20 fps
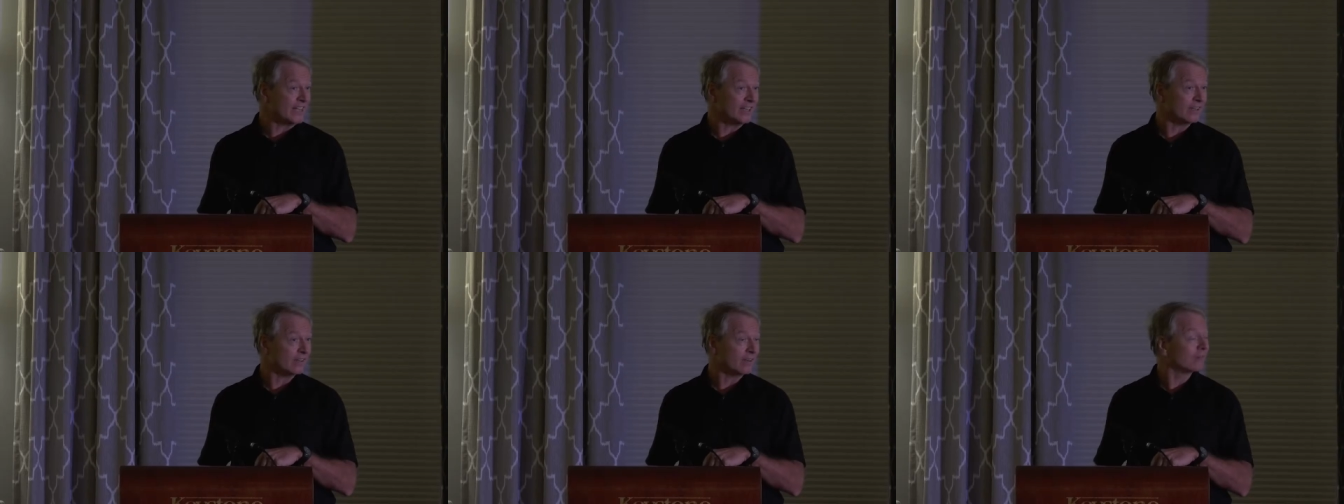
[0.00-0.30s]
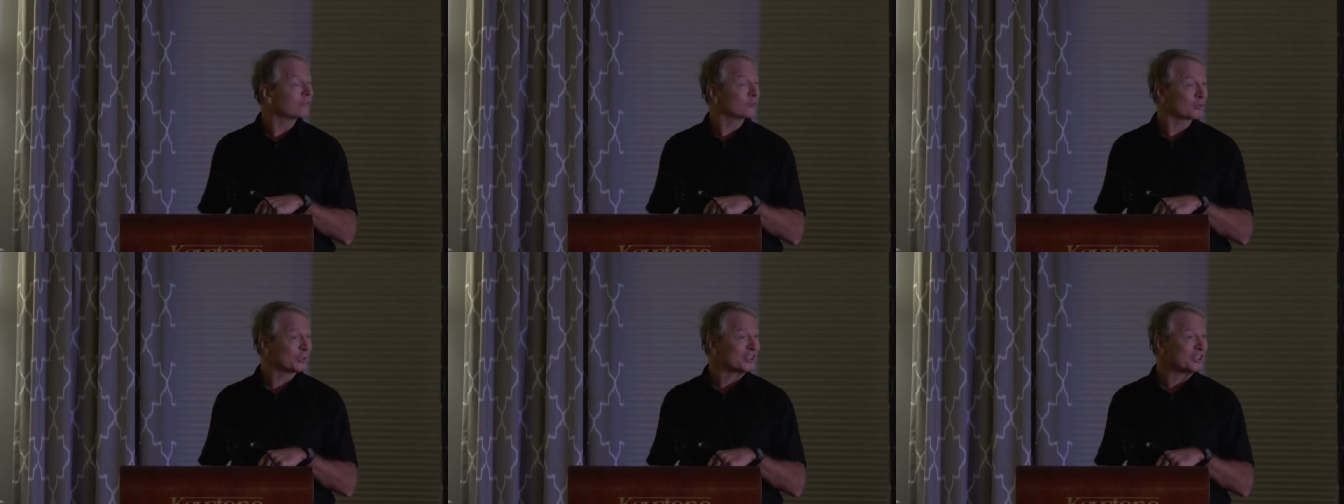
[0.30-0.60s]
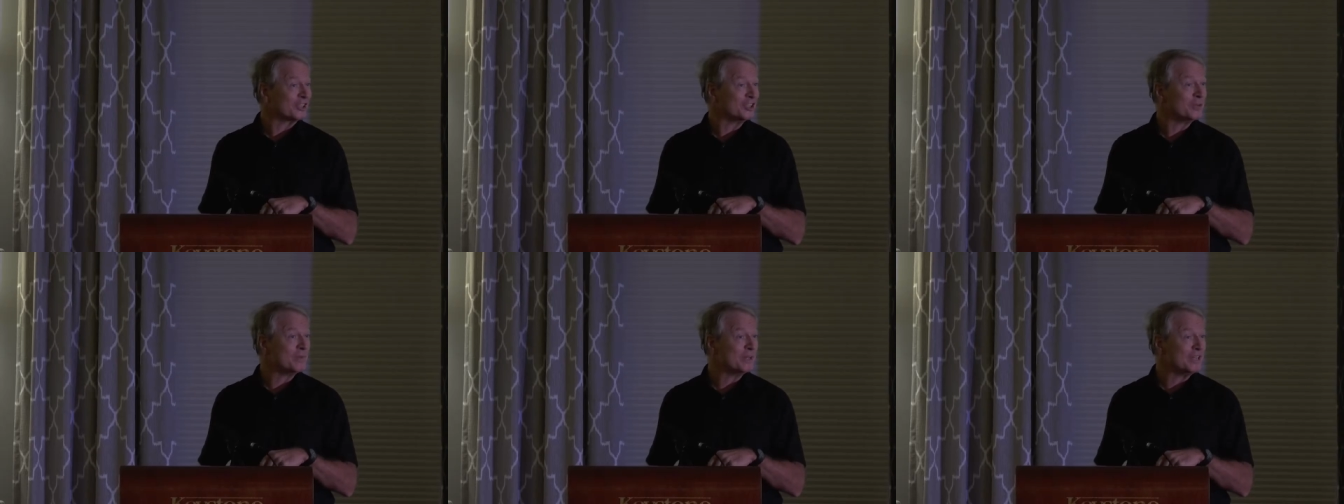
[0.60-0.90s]
me here.
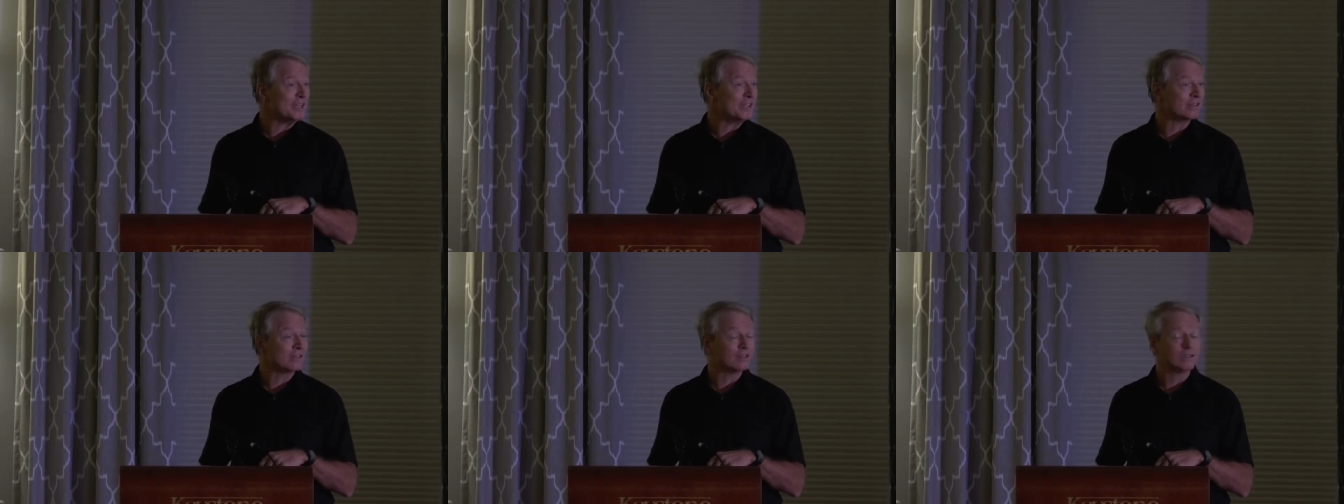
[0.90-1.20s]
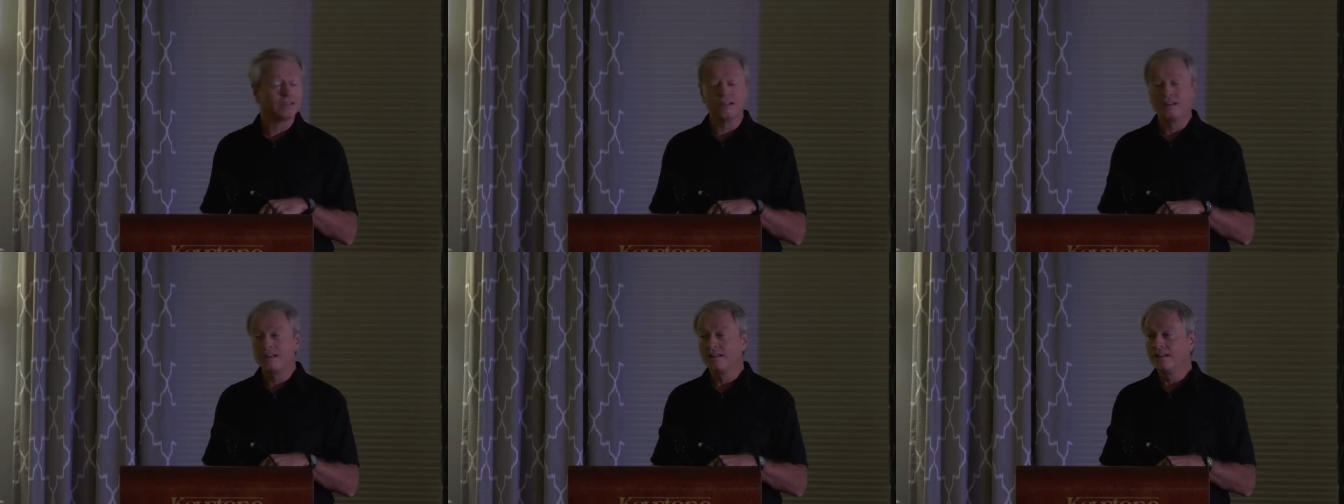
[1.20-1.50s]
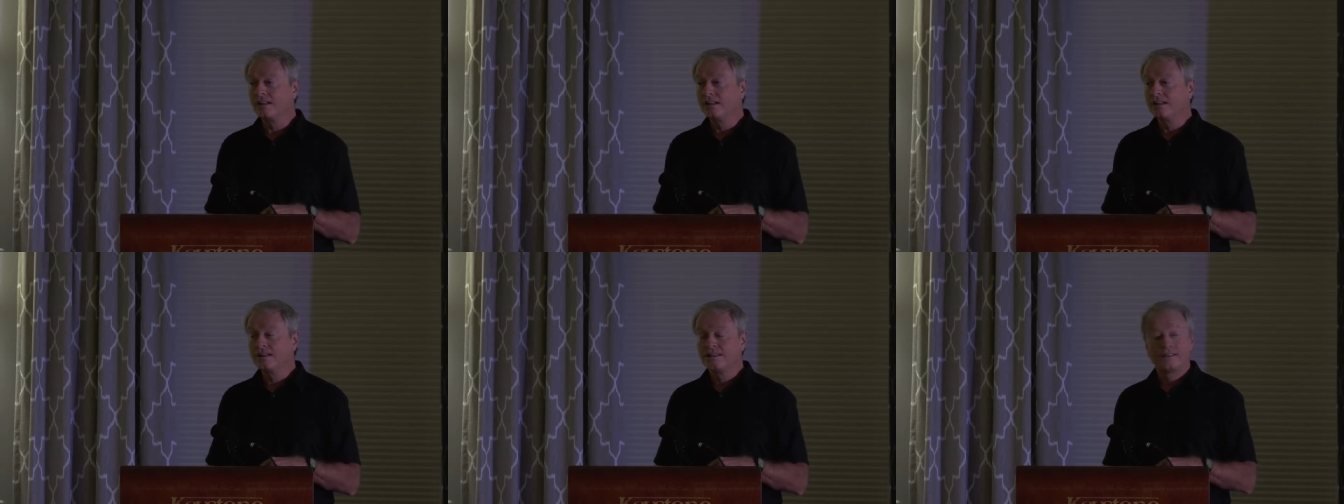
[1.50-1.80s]
Really good to be here.
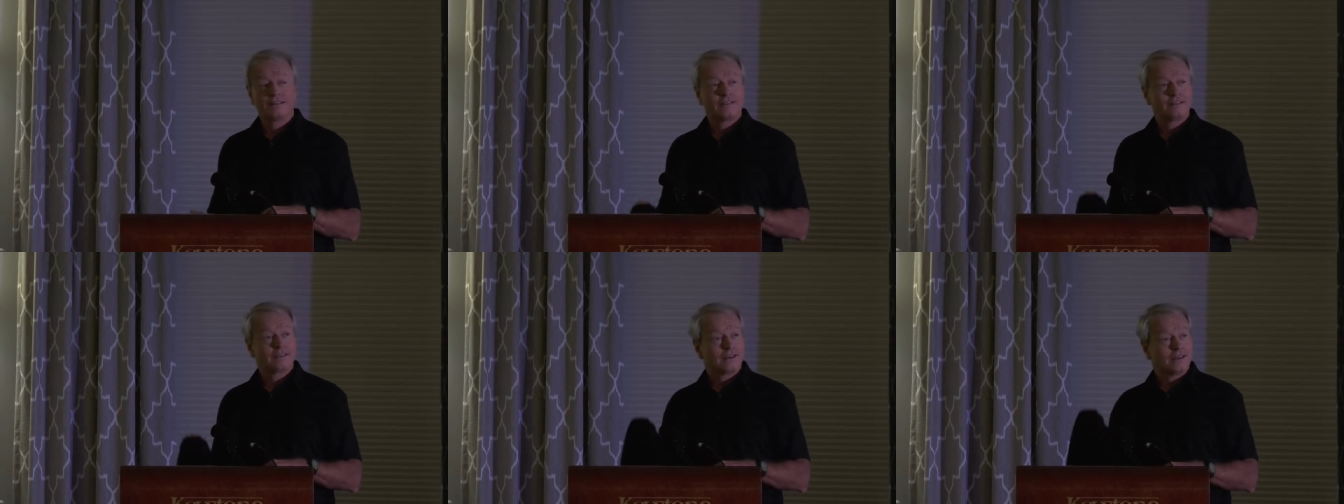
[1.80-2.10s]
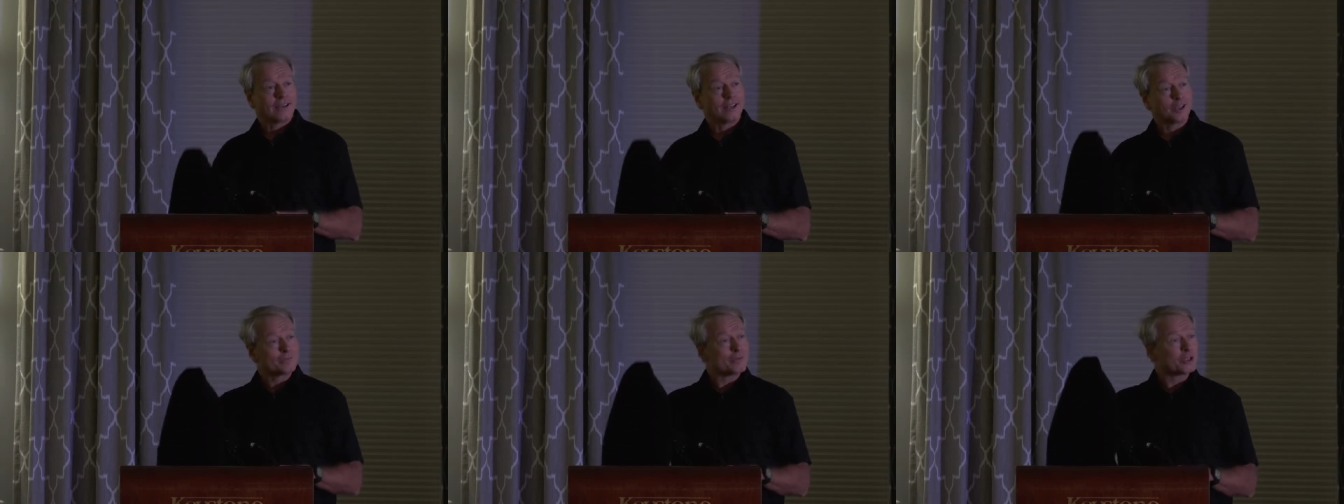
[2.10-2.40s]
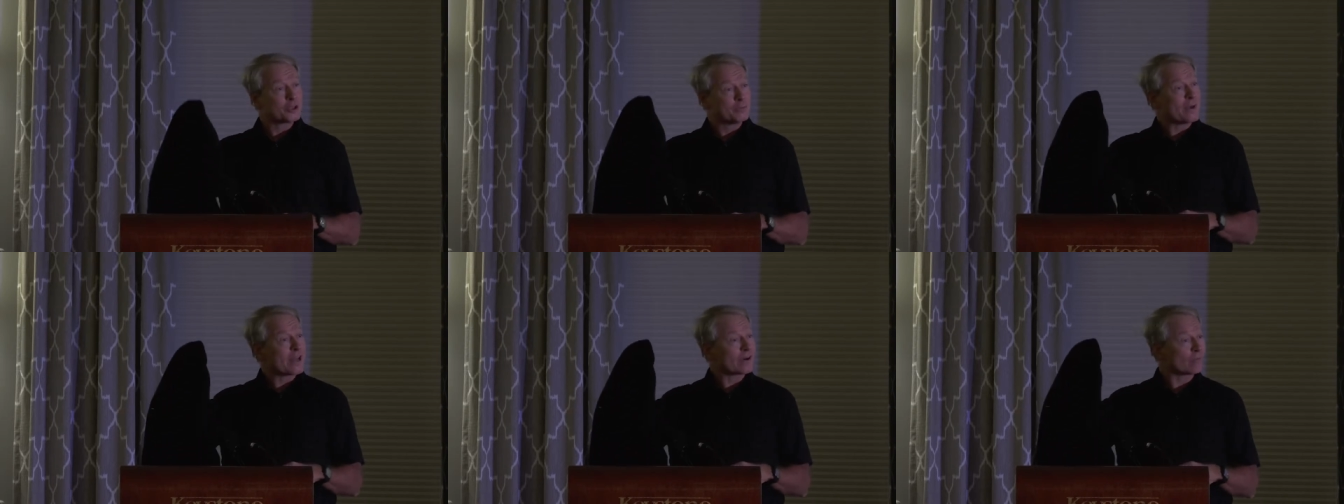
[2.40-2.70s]
I look
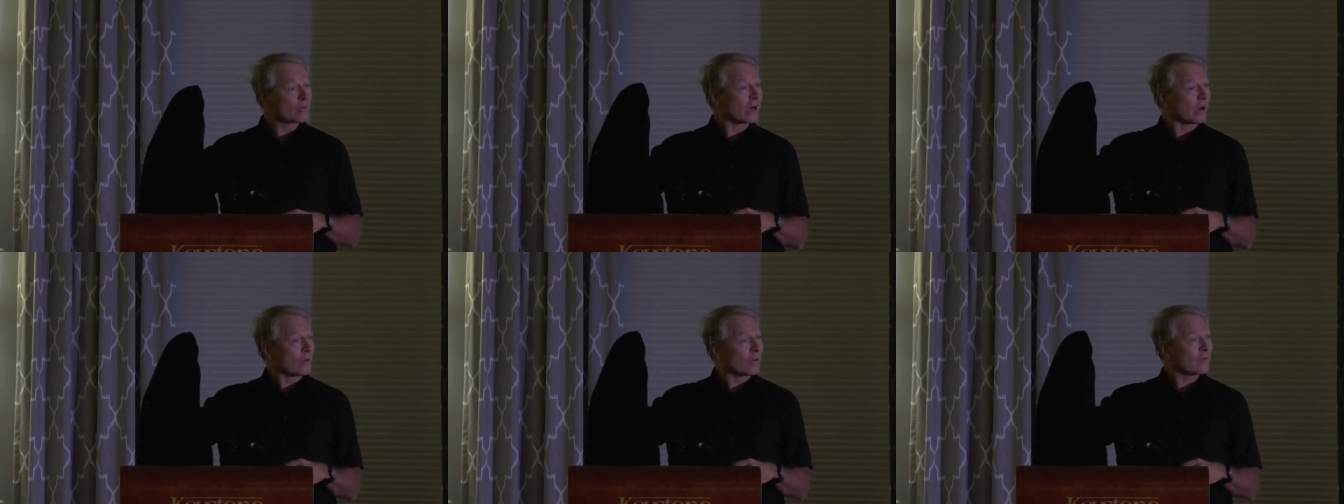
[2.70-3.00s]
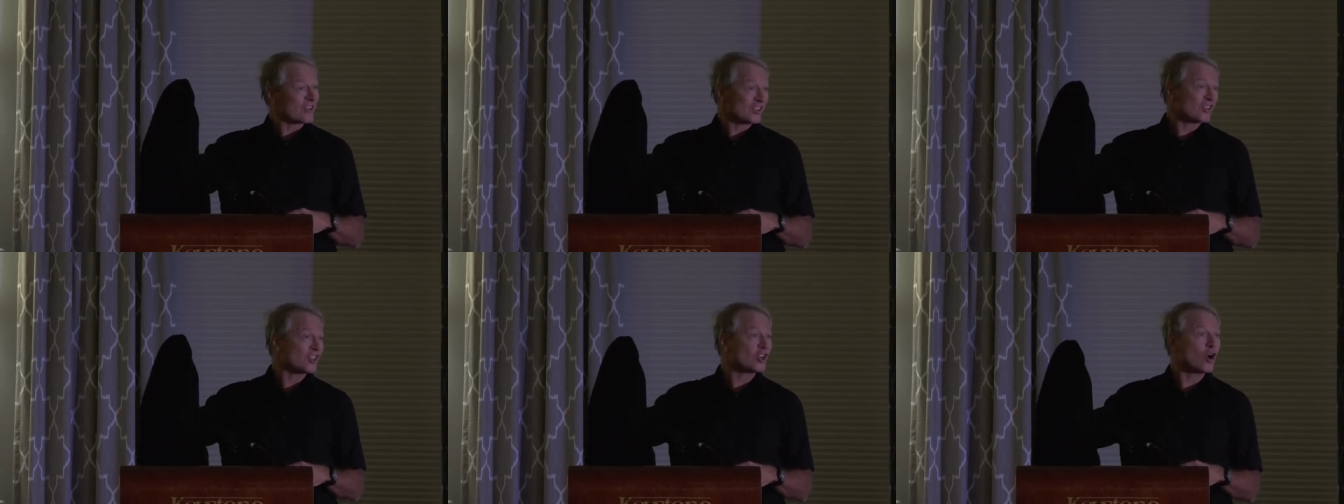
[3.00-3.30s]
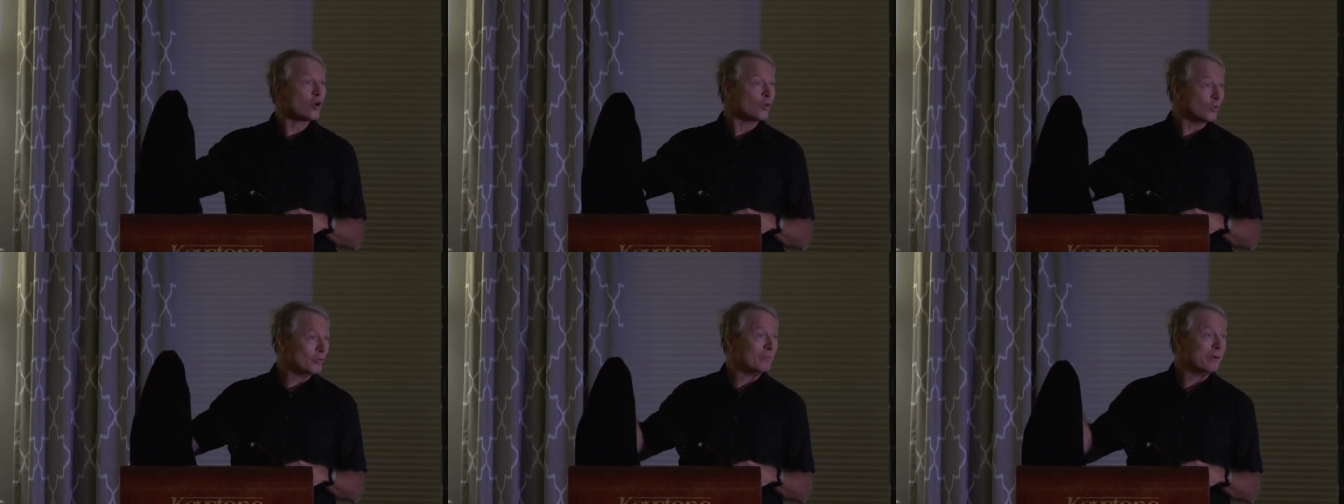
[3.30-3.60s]
much better when I wear this
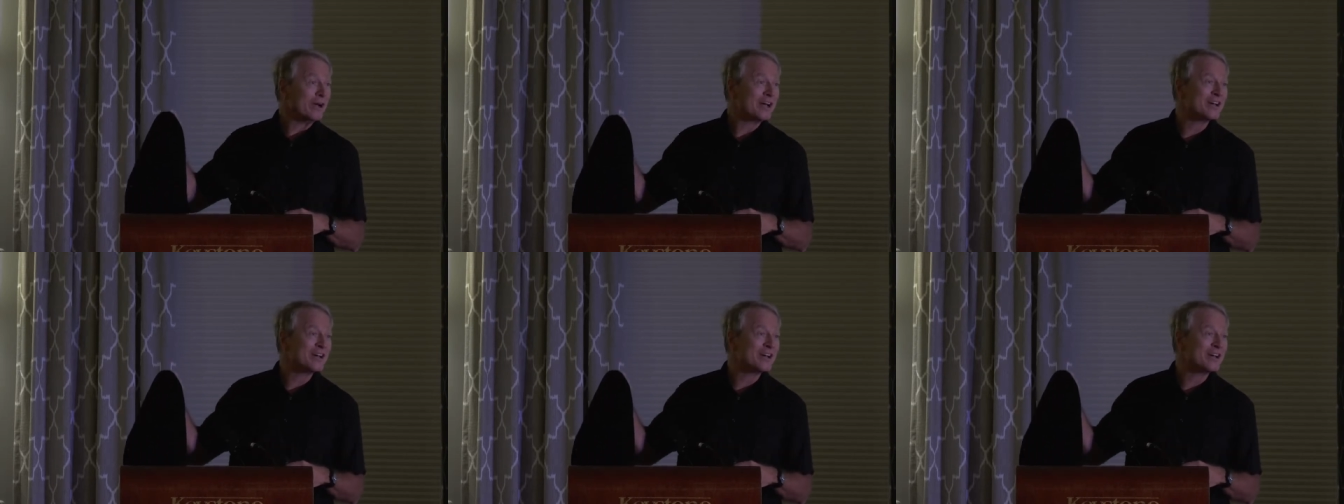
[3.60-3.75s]
coat.